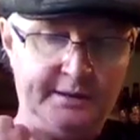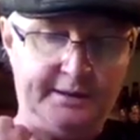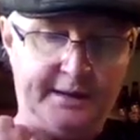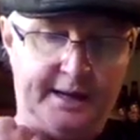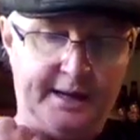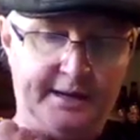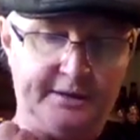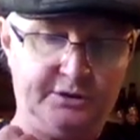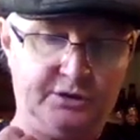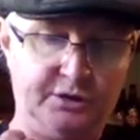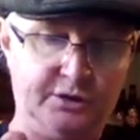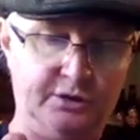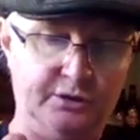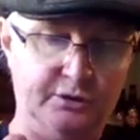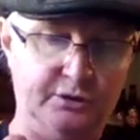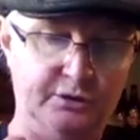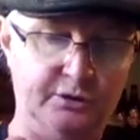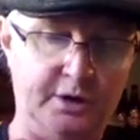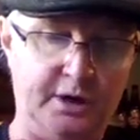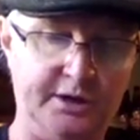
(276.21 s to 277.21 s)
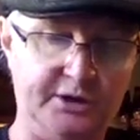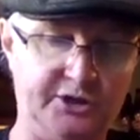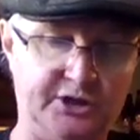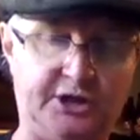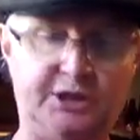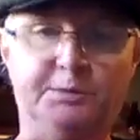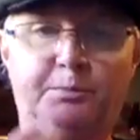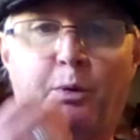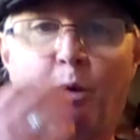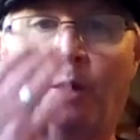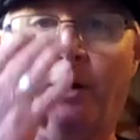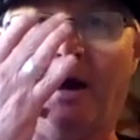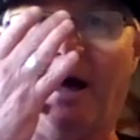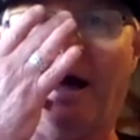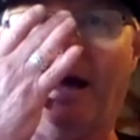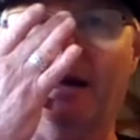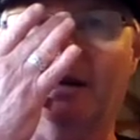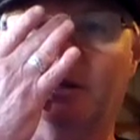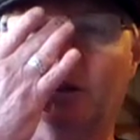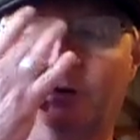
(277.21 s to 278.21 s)
down to
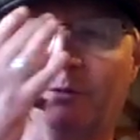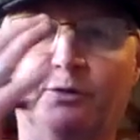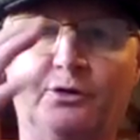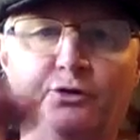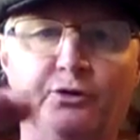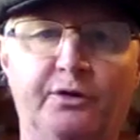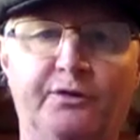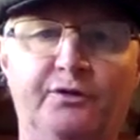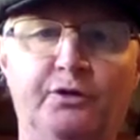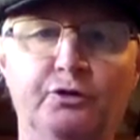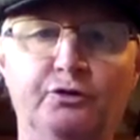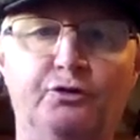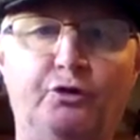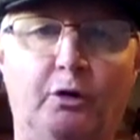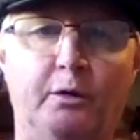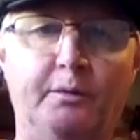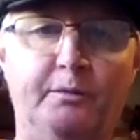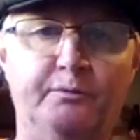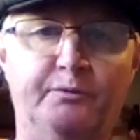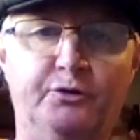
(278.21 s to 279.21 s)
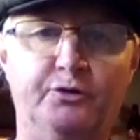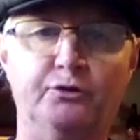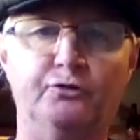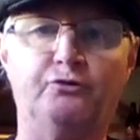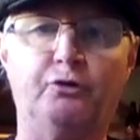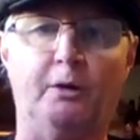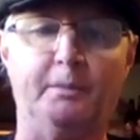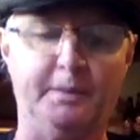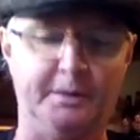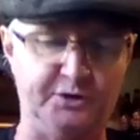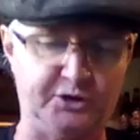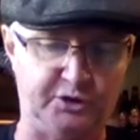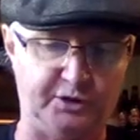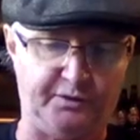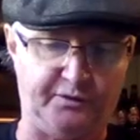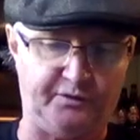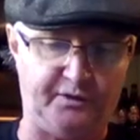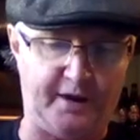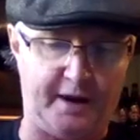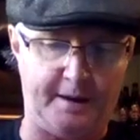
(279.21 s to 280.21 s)
6.8, just threw a few droplets
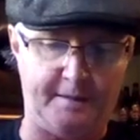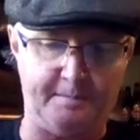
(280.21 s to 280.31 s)
of